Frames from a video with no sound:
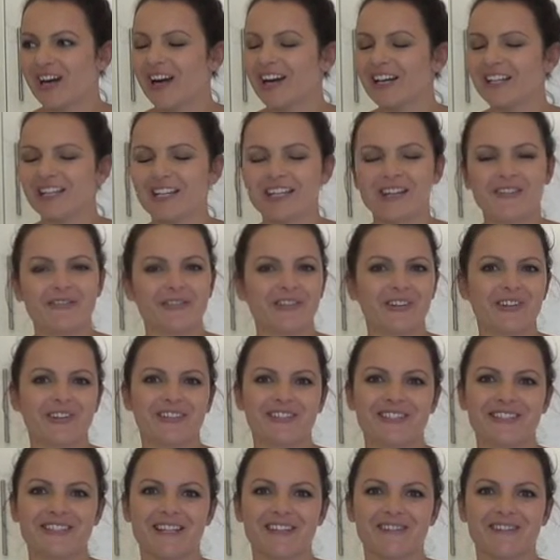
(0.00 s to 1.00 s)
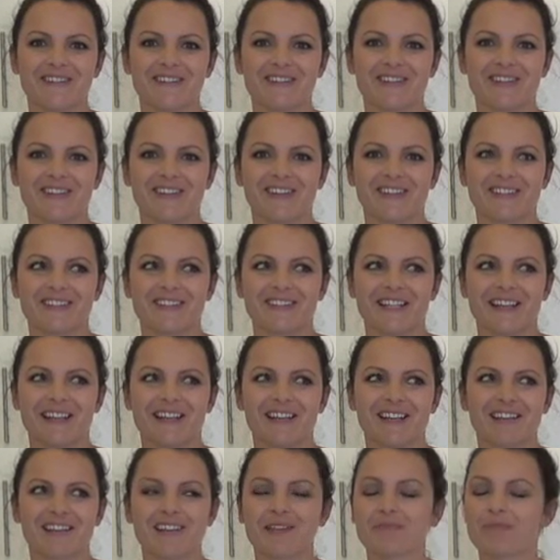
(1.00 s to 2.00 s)
I never noticed that was so hard to
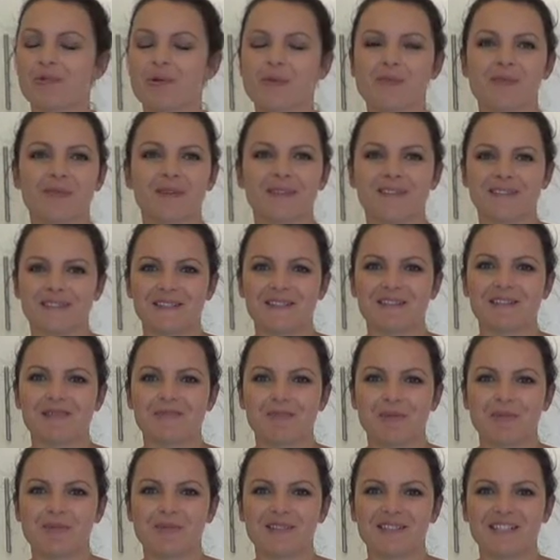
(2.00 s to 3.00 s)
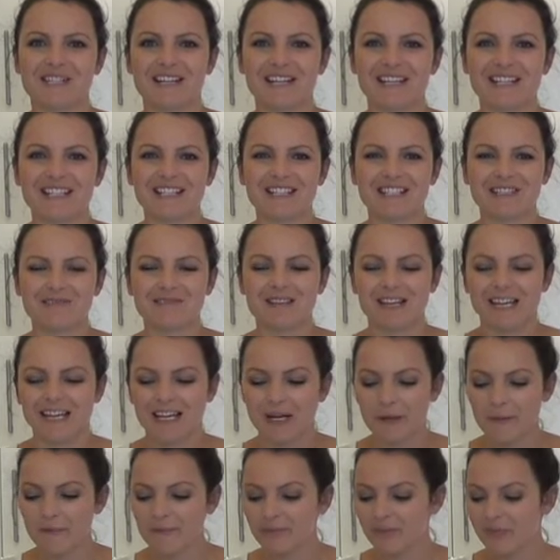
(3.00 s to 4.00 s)
say. It probably isn't, it's probably just
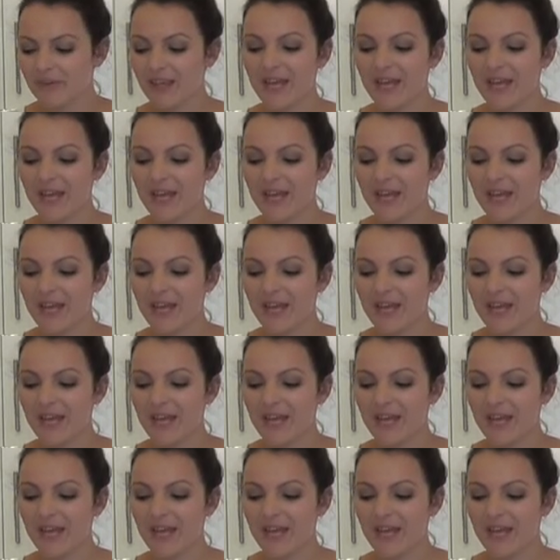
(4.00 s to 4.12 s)
me.